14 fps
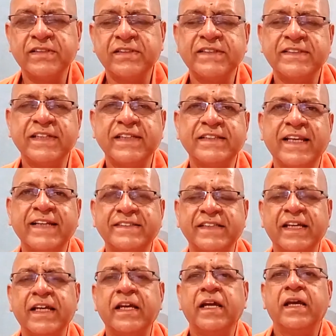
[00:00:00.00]
He says, let's
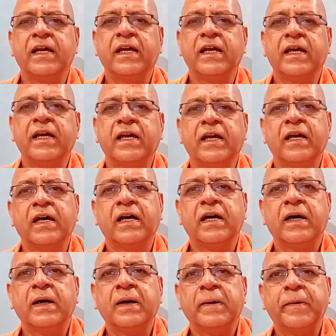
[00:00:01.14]
say
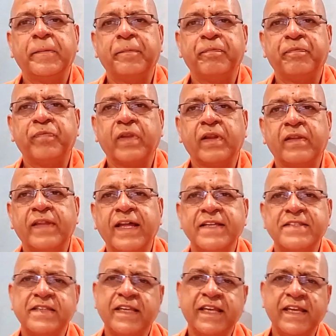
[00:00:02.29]
there is
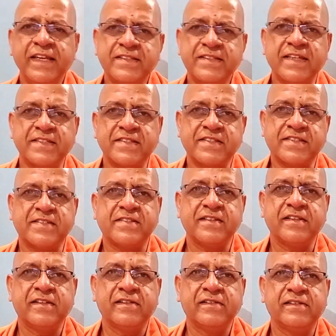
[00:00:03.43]
easiness,
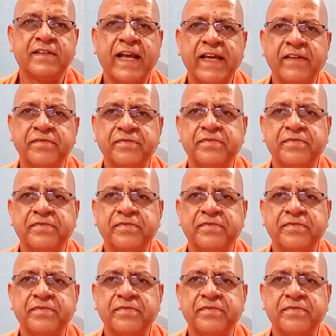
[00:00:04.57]
life.